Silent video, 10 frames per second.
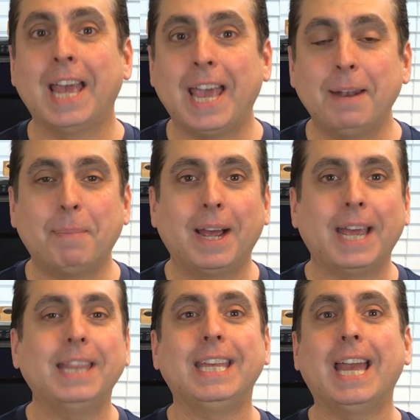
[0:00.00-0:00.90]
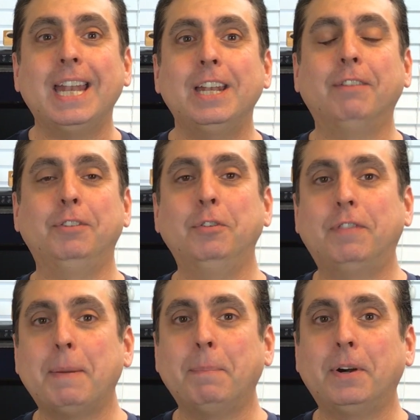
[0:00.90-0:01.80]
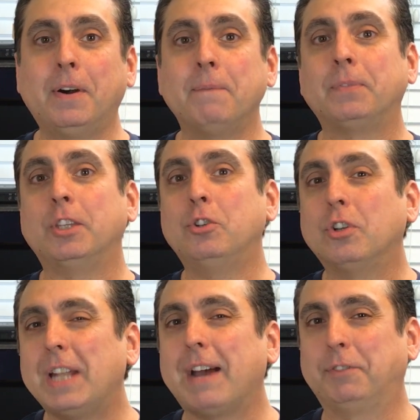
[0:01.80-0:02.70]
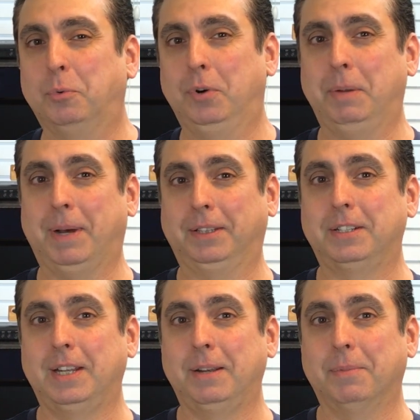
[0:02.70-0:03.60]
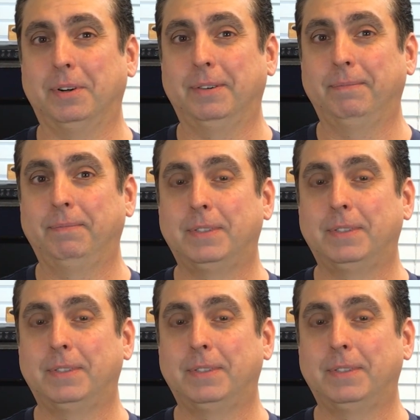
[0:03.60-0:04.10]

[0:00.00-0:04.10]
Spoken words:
and by the end of November, you shouldn't have to worry about this anymore.